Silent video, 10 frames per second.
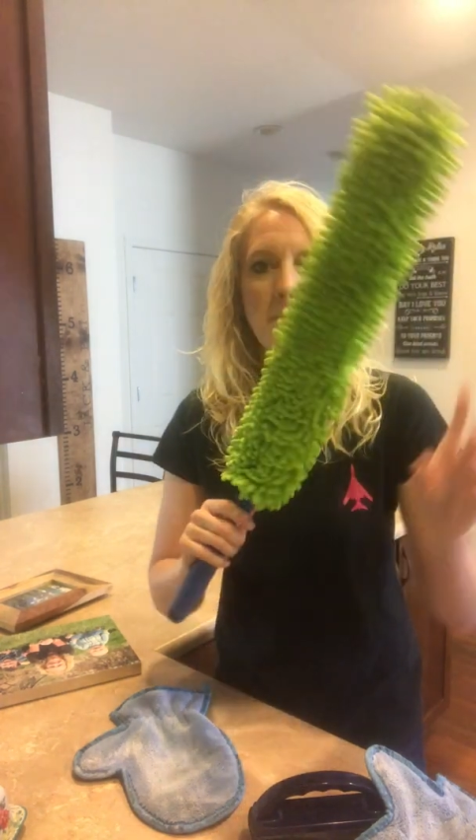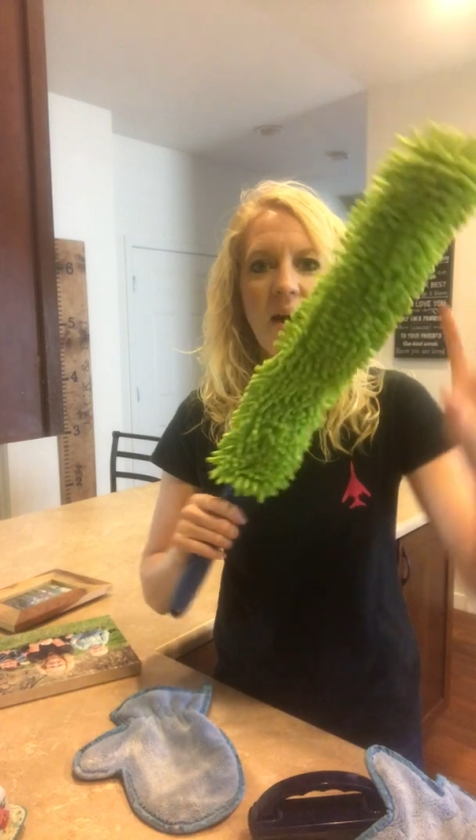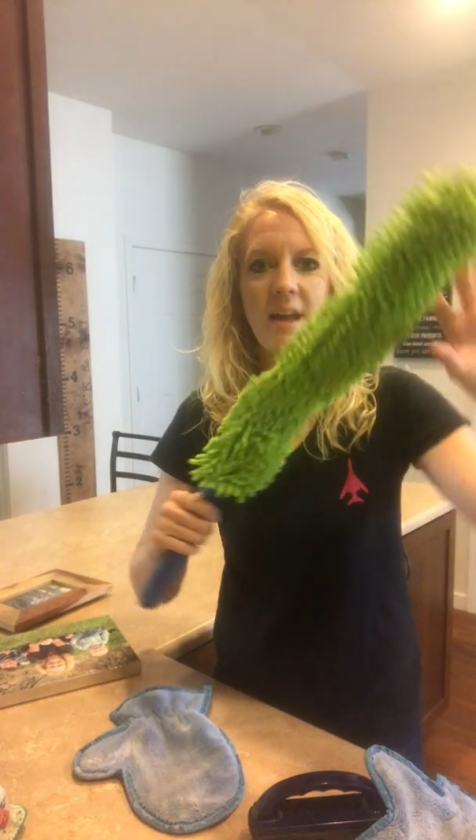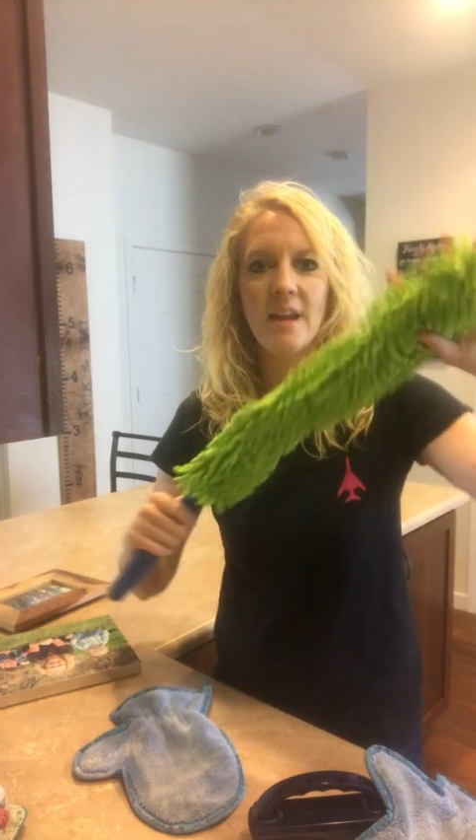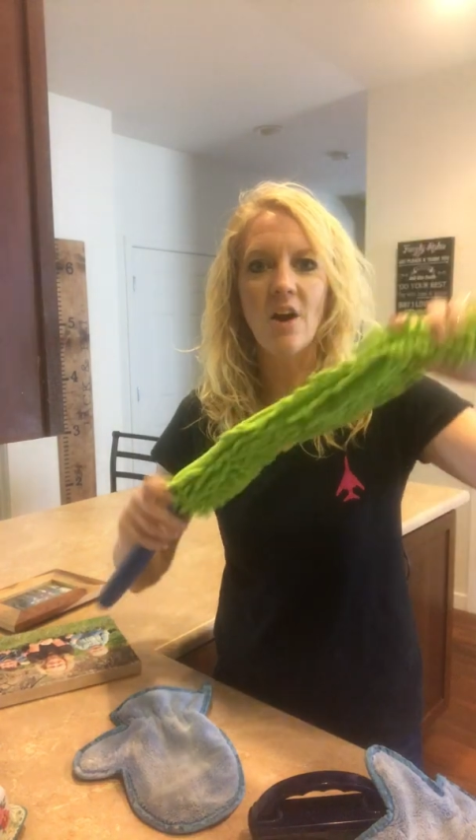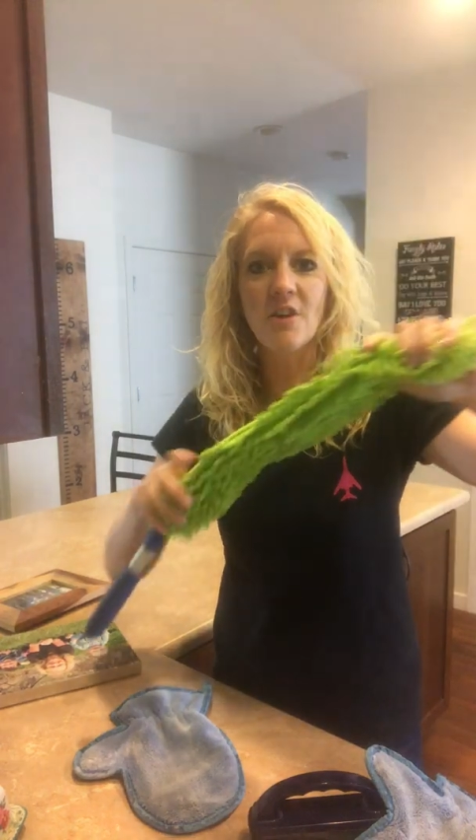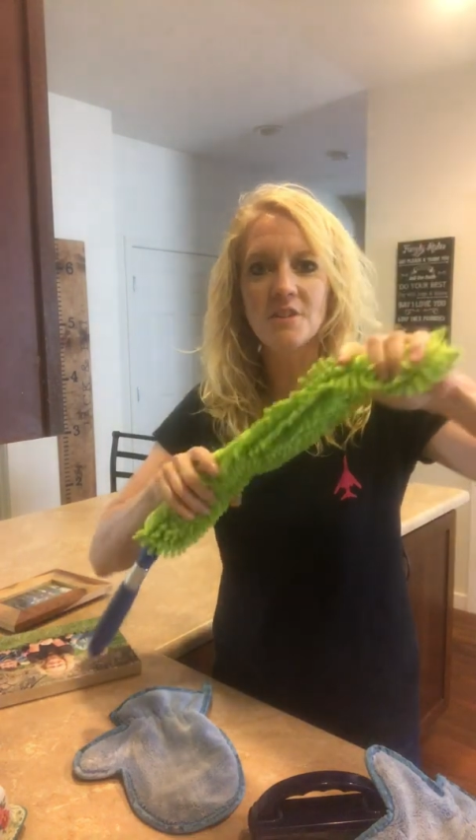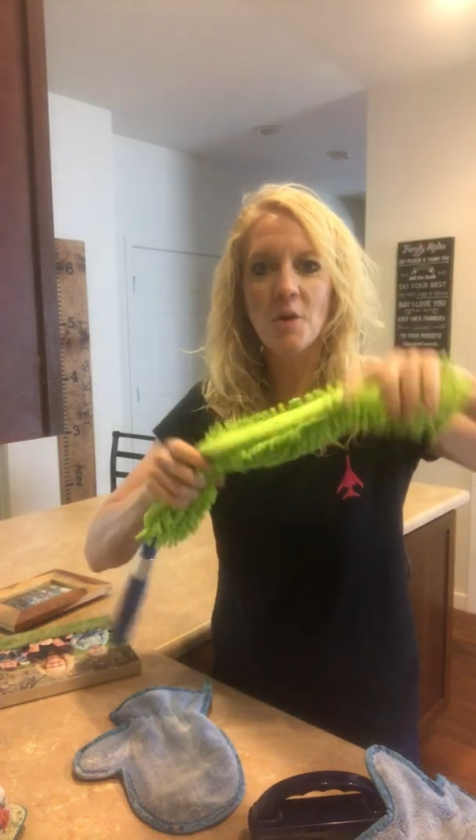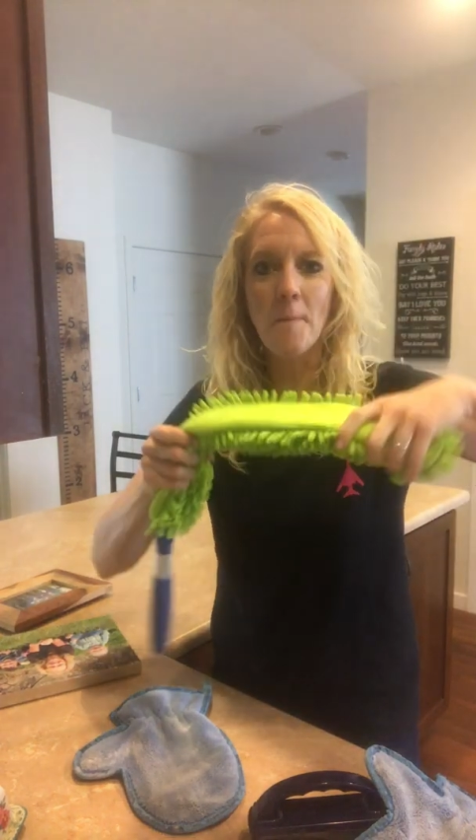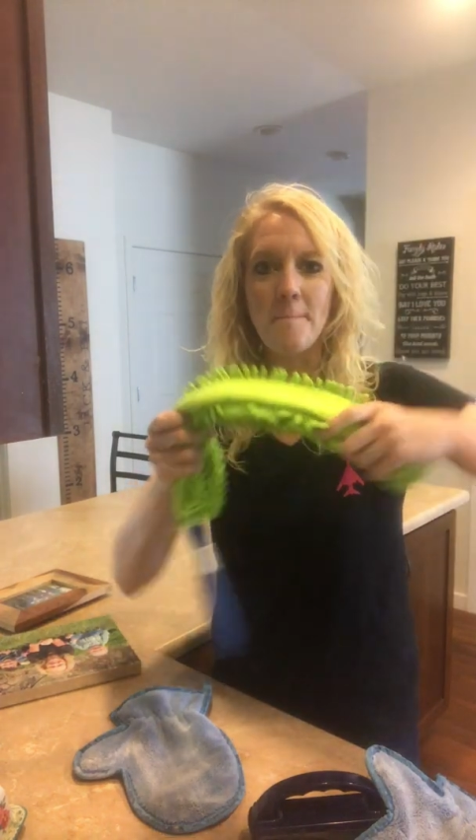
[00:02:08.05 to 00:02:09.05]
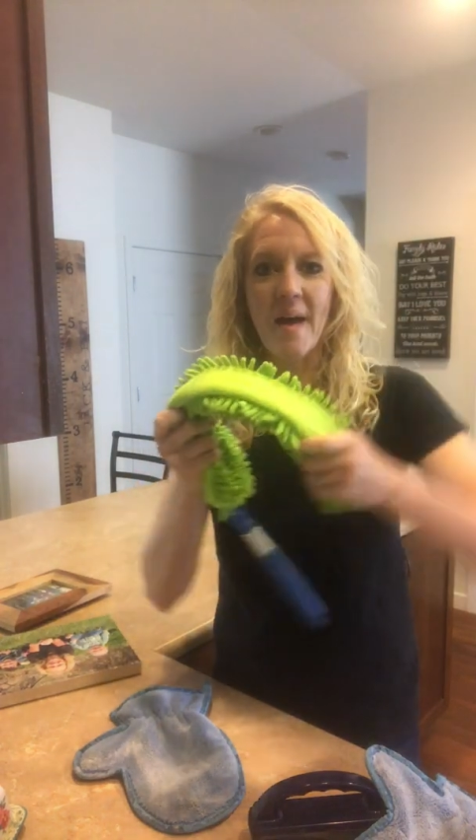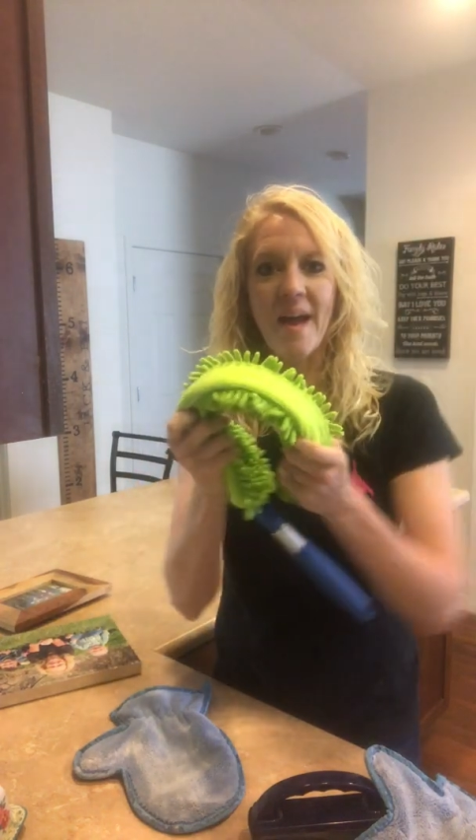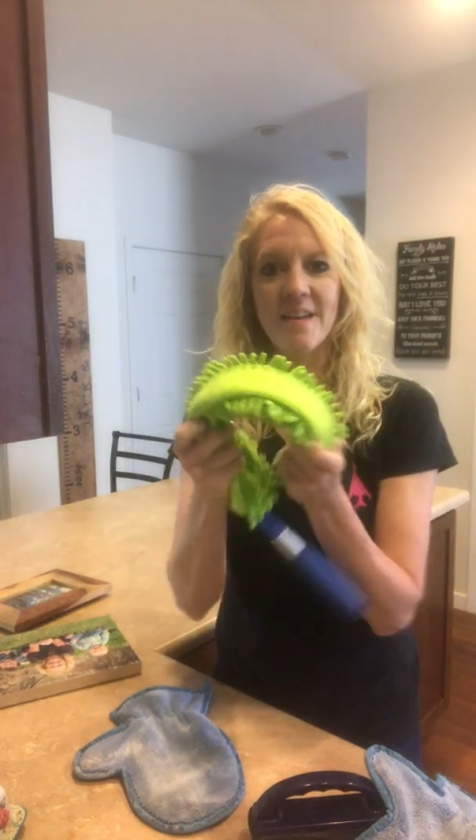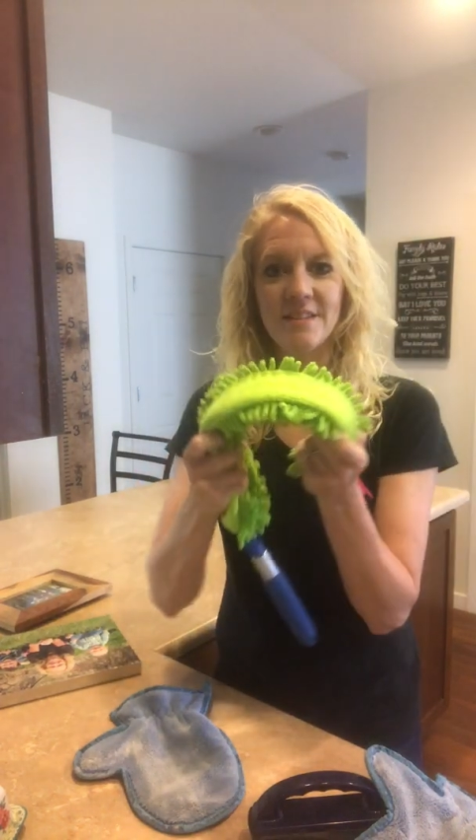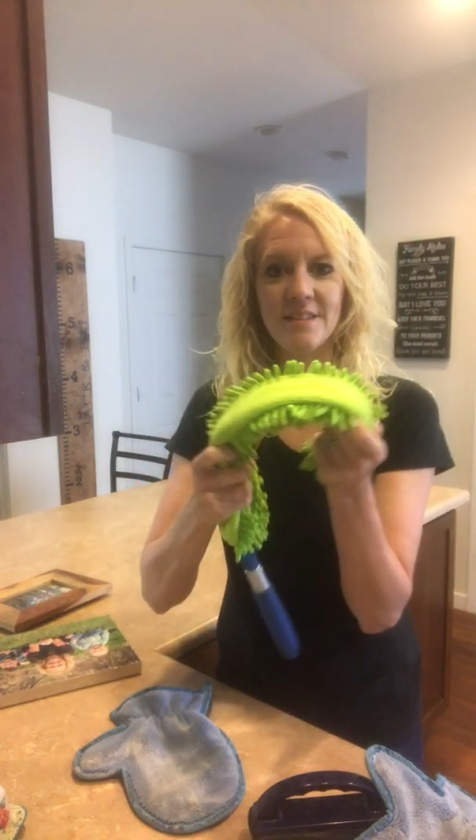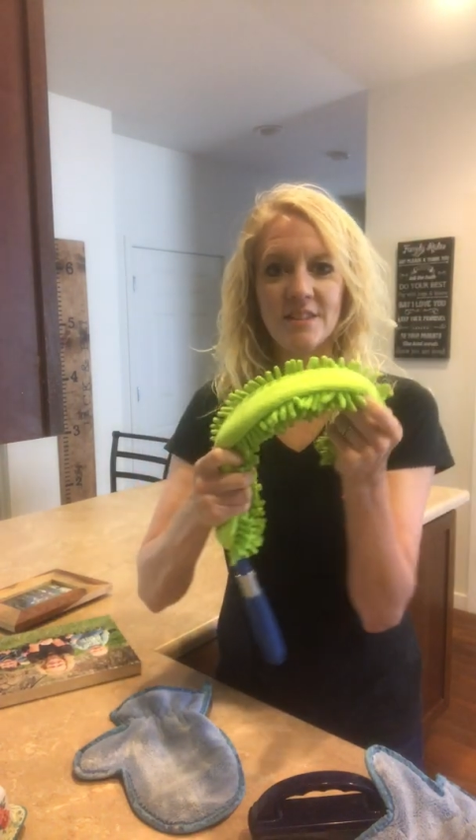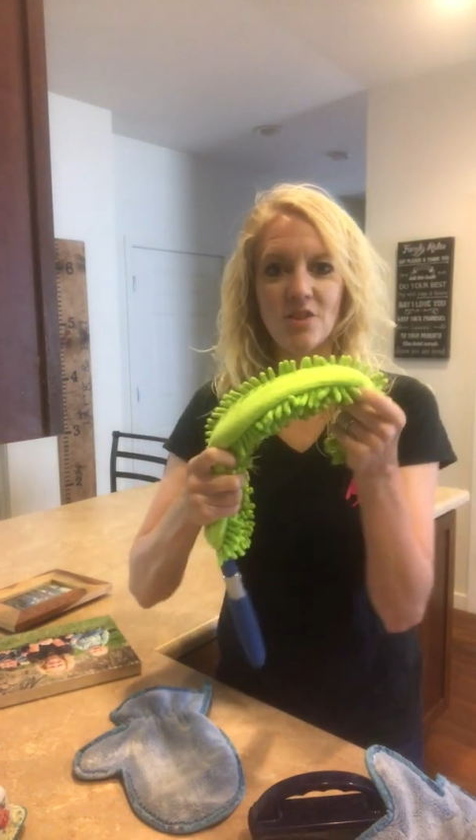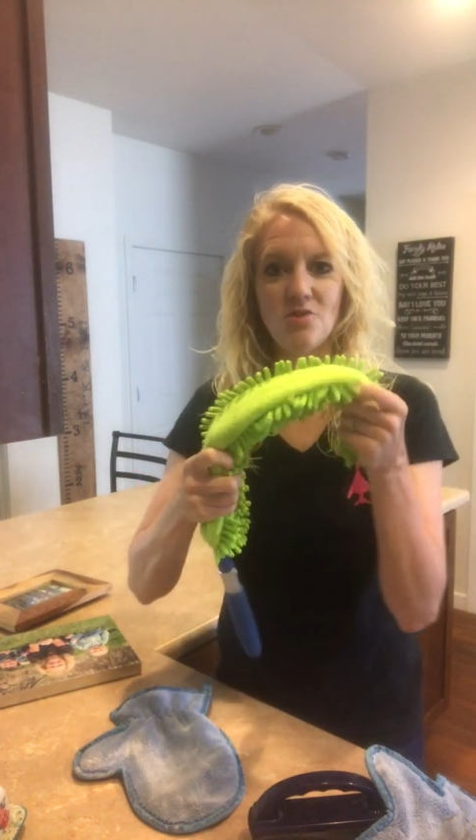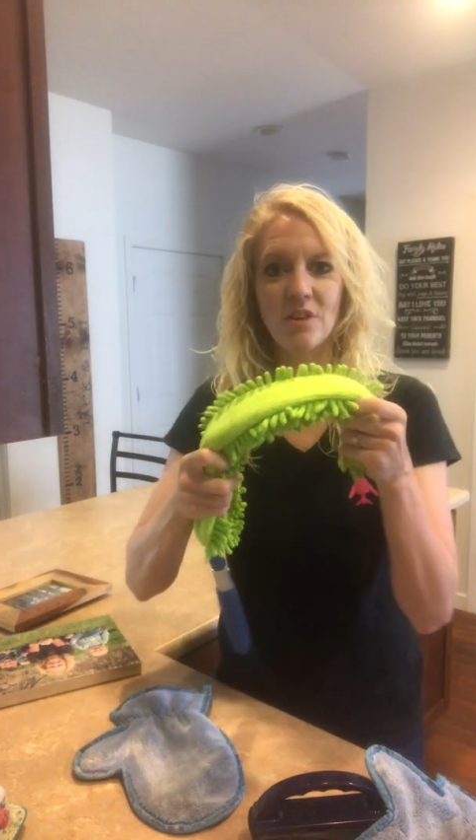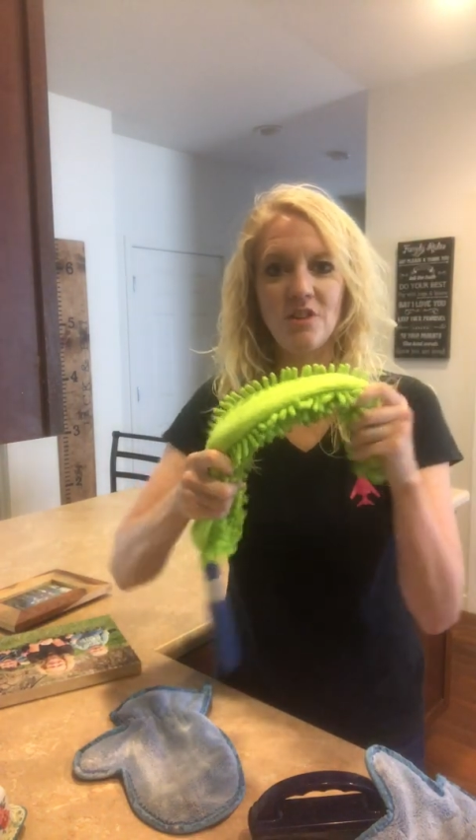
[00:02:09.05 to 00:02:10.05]
but it also bends
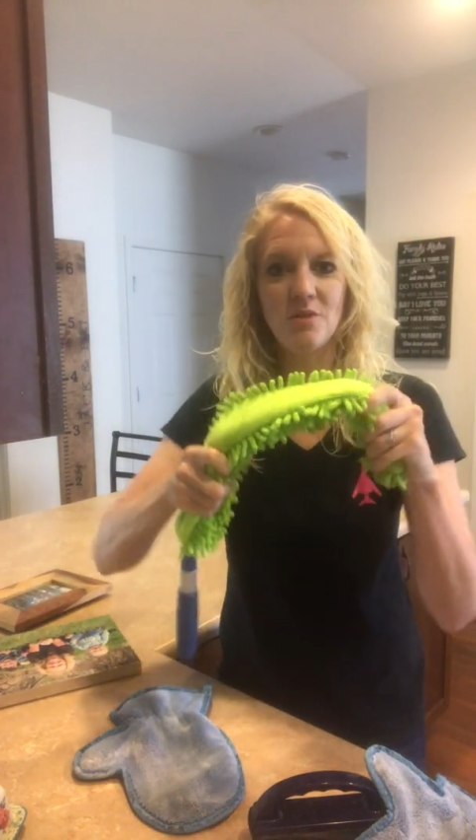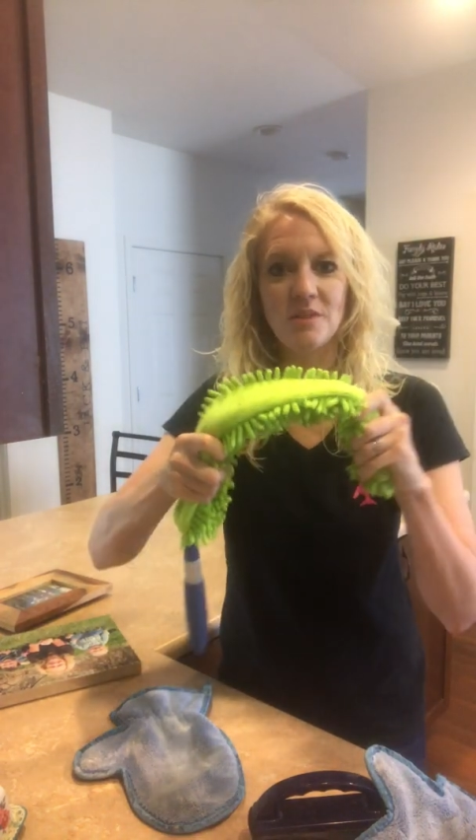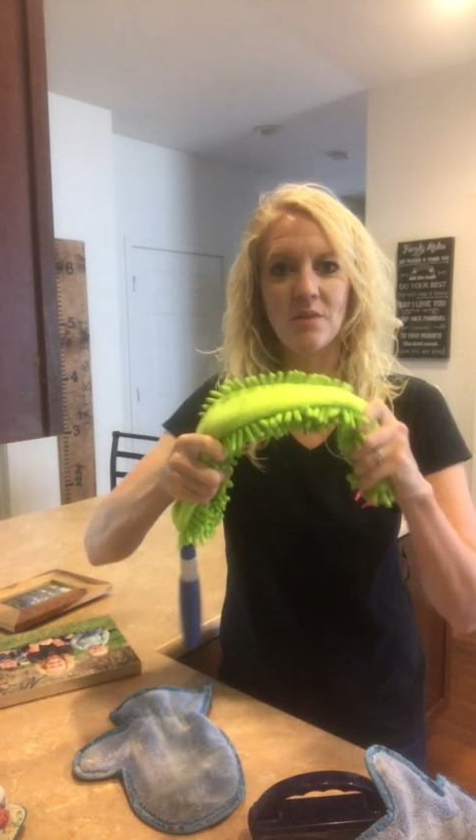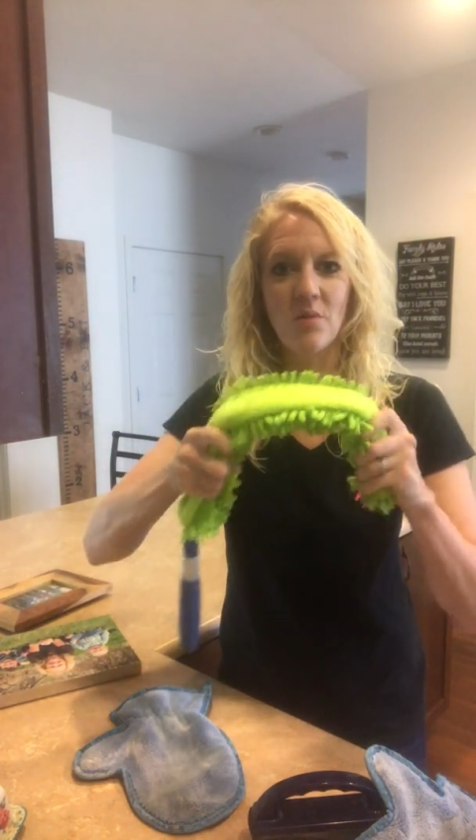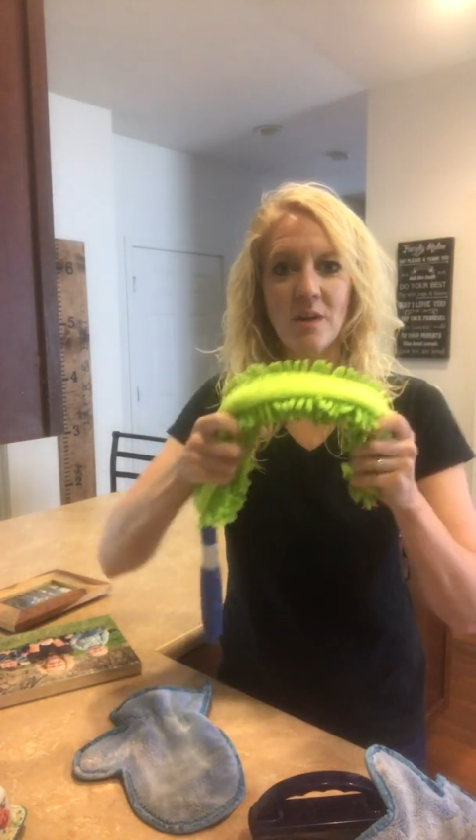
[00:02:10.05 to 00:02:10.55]
so you can use it.